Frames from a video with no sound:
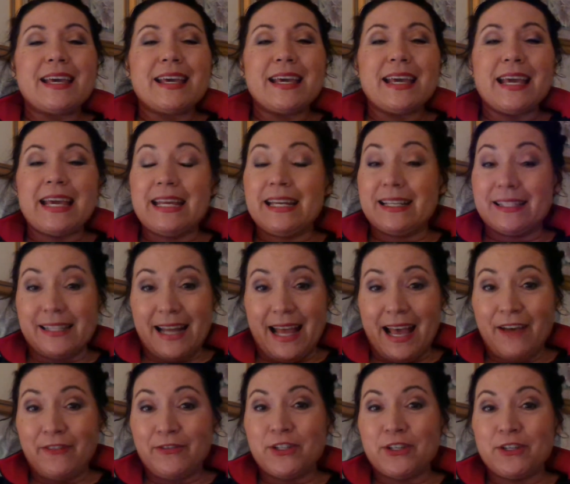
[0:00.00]
He doesn't
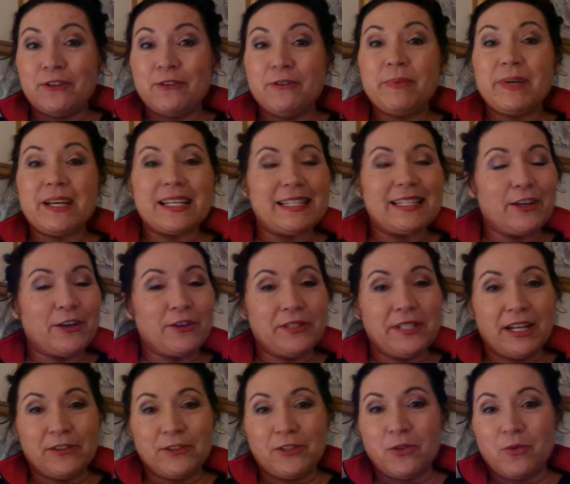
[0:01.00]
have to, because he goes
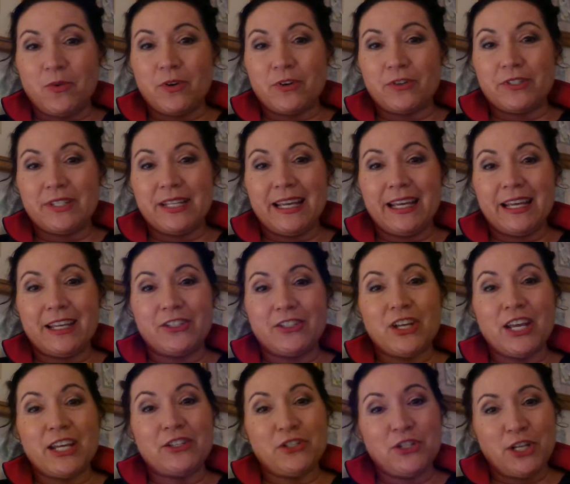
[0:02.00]
down to the water's edge
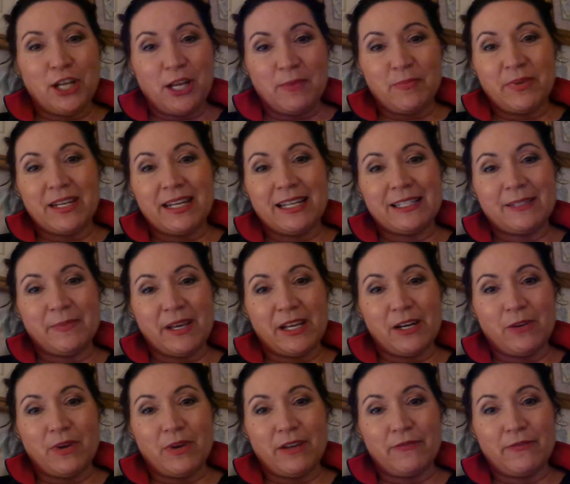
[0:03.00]
and Champion has made
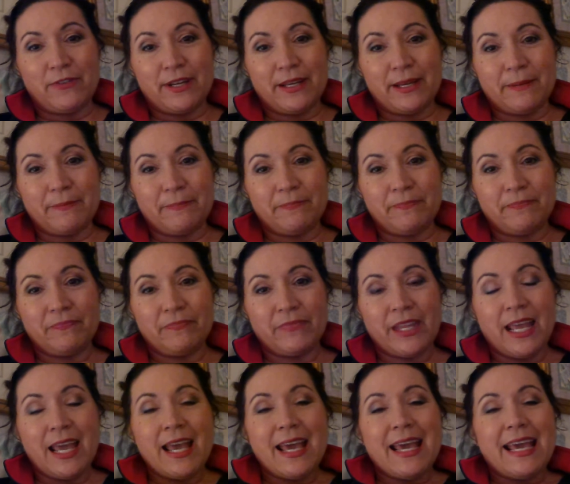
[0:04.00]
a way for him.
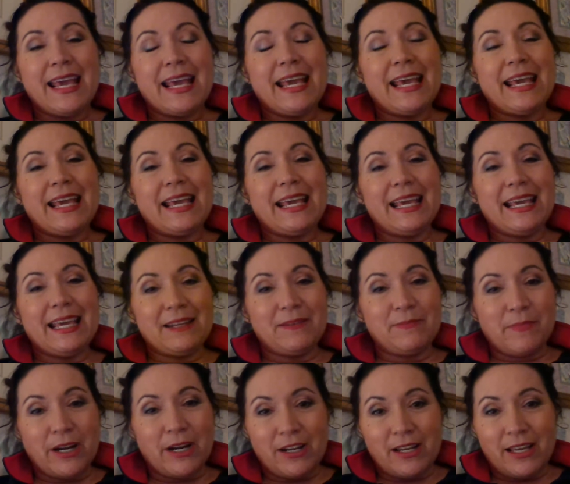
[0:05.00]

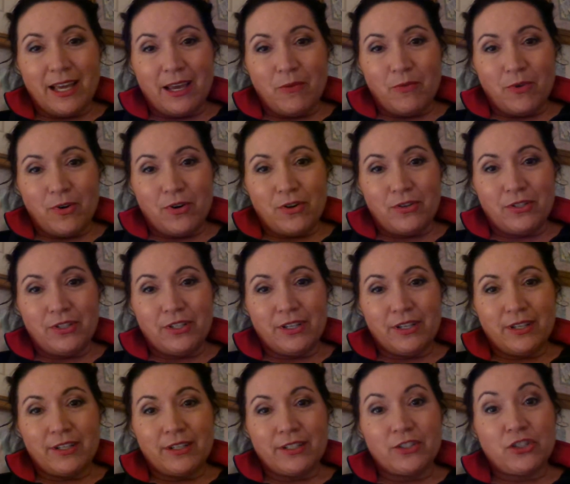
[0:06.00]
In Mary Kay world,
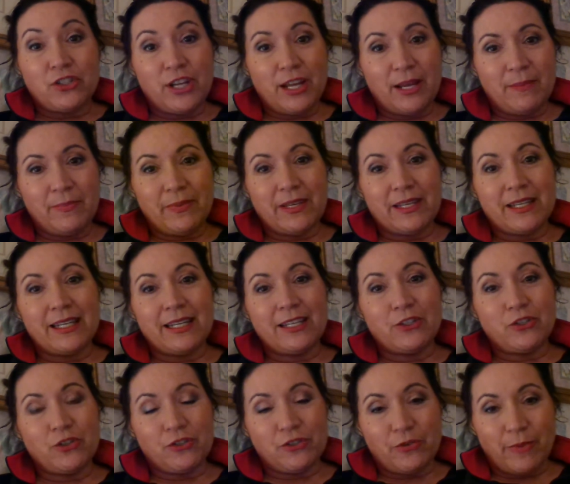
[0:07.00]
Champion
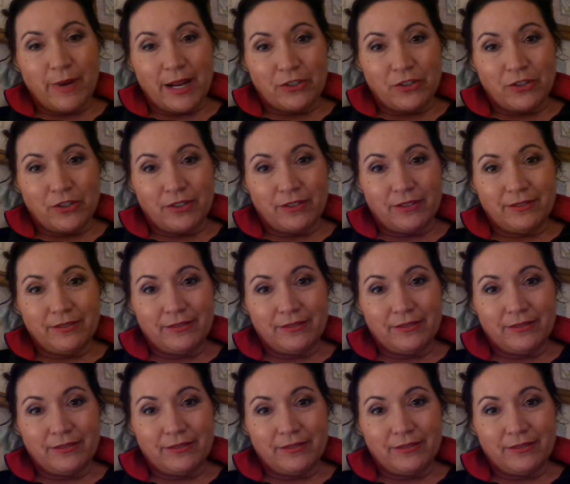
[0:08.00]
is your director.